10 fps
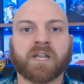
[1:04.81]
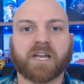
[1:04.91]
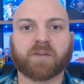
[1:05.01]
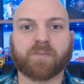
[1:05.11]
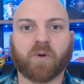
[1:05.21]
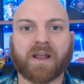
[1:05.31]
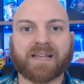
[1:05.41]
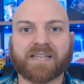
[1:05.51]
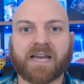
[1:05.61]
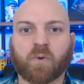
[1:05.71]
Going to be
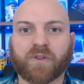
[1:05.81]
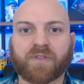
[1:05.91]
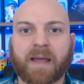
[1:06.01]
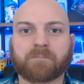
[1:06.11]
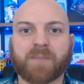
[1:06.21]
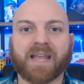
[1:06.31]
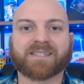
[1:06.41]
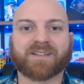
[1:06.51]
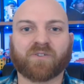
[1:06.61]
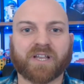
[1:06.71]
breaking whether that
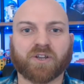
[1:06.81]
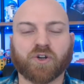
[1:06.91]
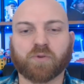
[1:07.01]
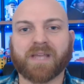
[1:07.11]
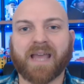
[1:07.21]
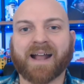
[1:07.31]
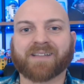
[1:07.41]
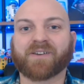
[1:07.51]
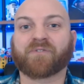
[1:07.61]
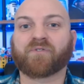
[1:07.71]
makes Klint
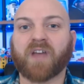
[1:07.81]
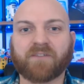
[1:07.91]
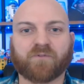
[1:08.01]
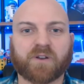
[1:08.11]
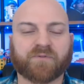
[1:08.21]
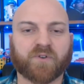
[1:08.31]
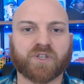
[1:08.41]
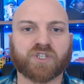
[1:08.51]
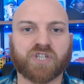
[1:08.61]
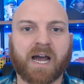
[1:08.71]
Kubiak the favorite for
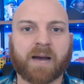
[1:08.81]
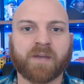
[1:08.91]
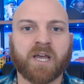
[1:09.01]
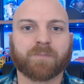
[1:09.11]
the job,